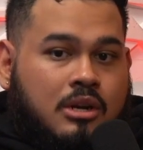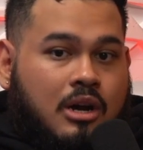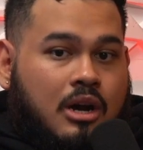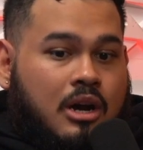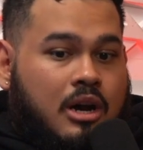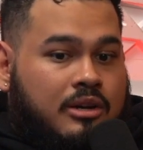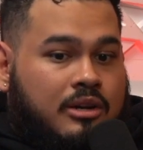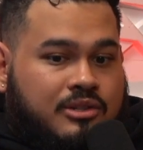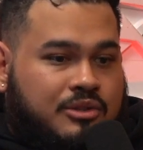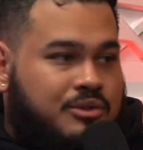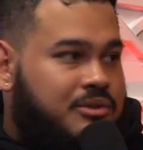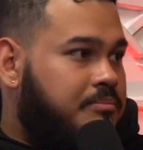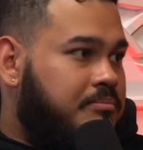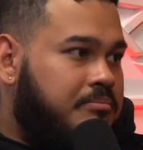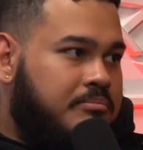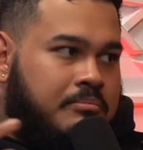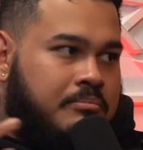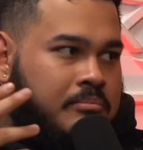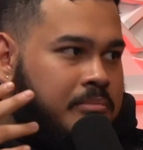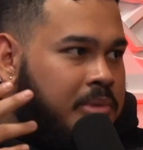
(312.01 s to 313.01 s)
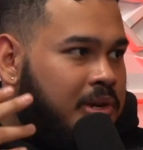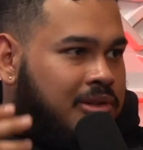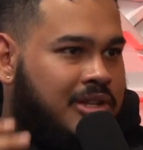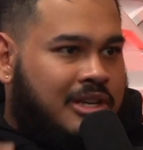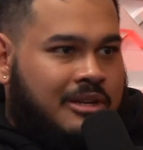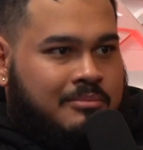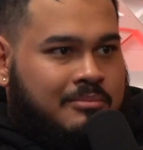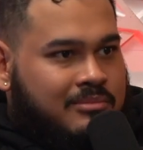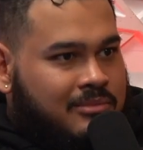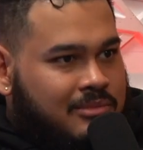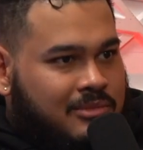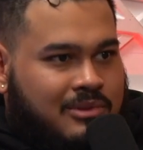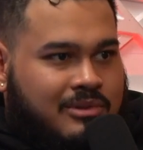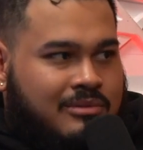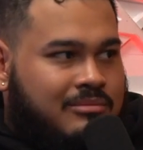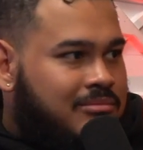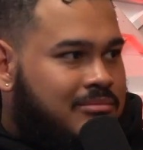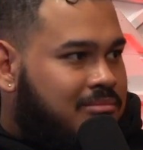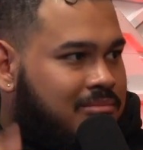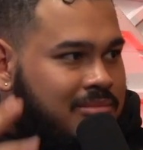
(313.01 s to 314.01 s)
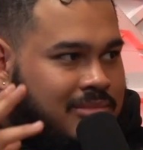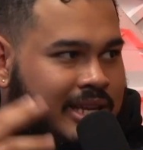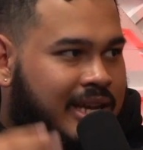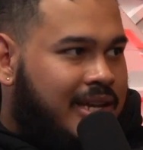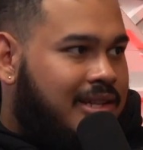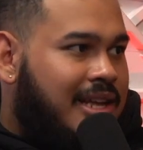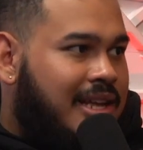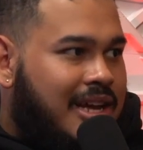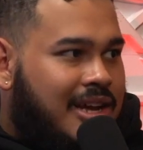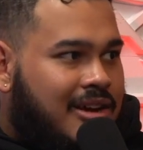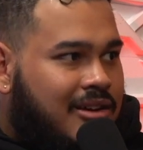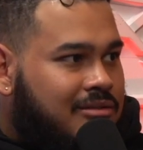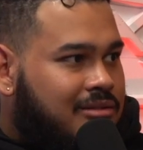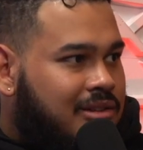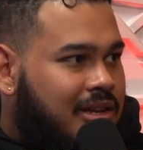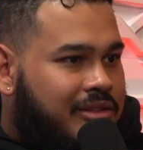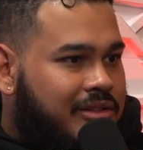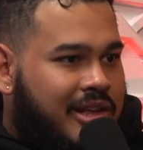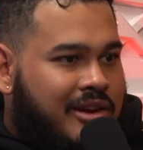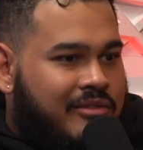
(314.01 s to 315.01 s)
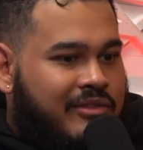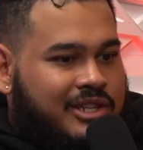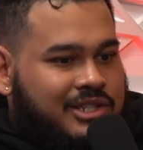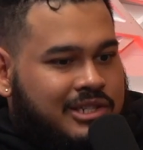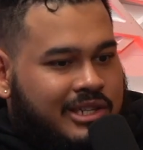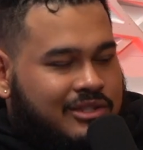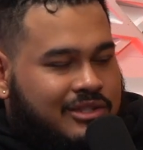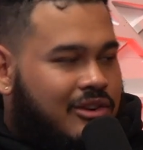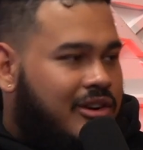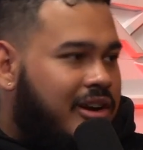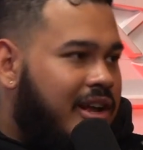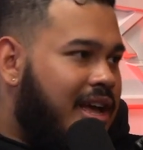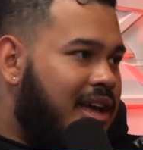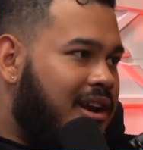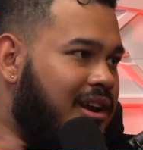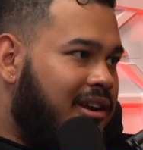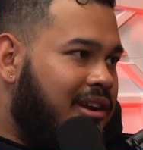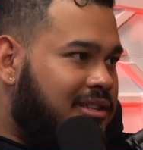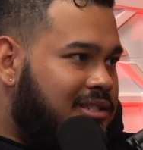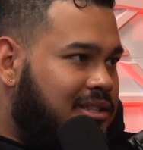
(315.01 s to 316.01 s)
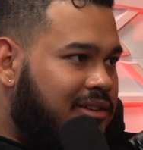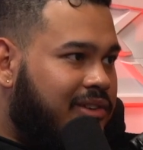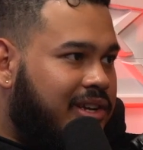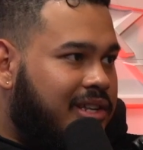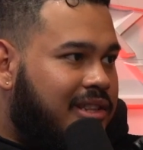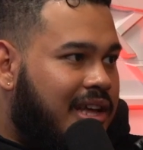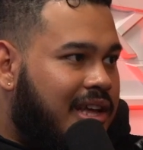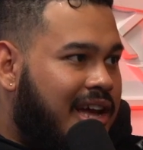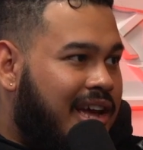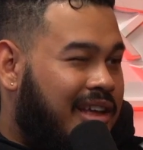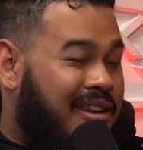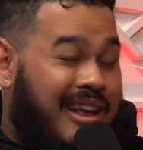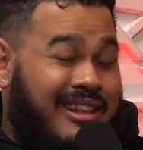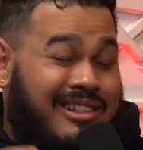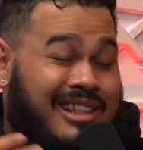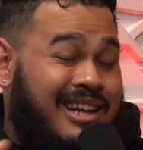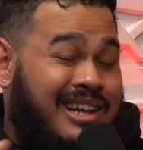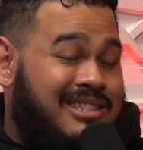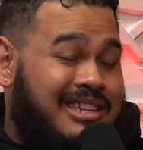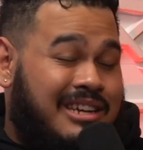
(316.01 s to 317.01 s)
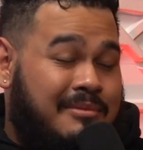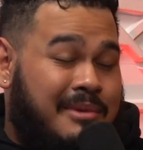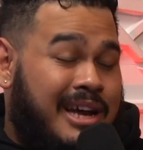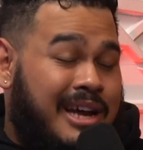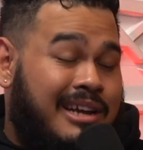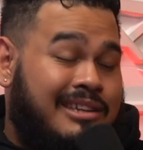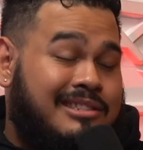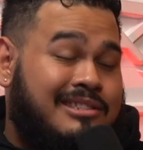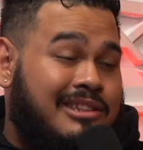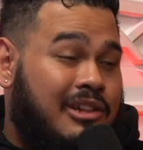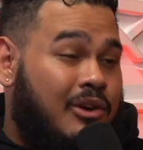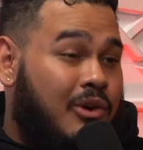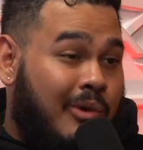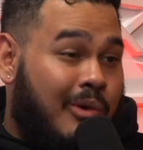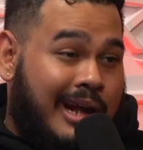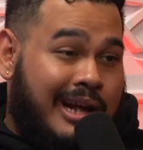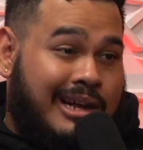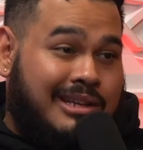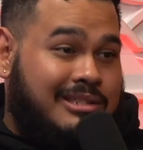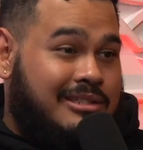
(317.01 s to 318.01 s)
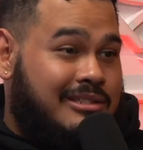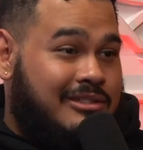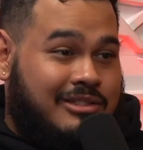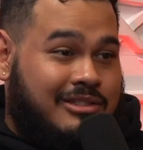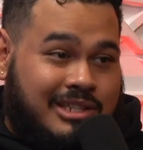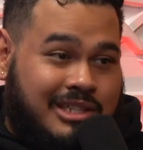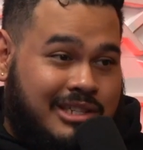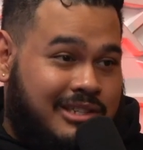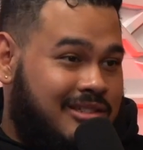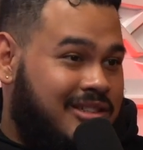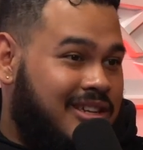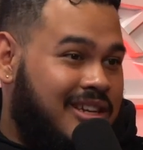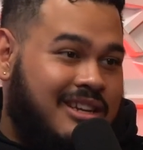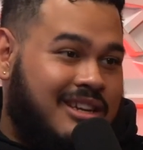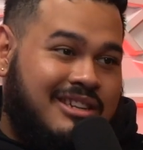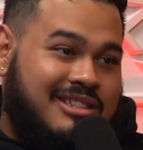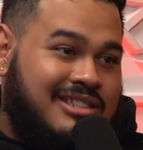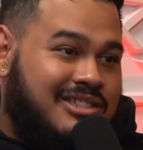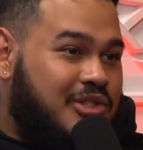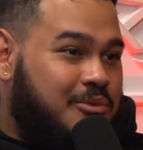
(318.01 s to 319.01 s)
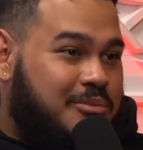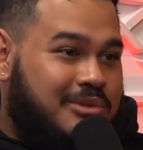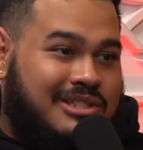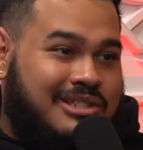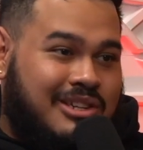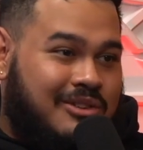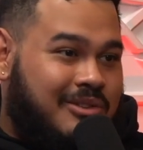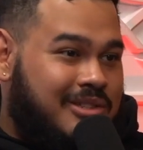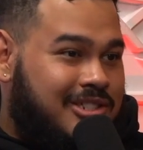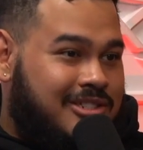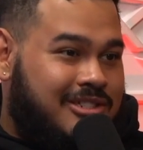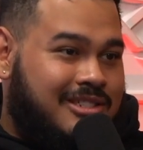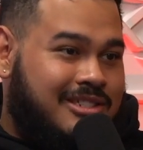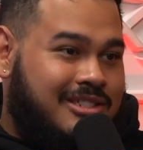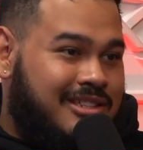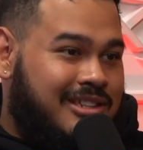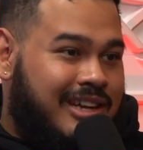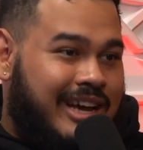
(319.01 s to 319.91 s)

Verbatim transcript: Uh, so it's build up, take down, and then eventually I started editing and stuff like that. And at that time, I had slow ass internet super slow internet.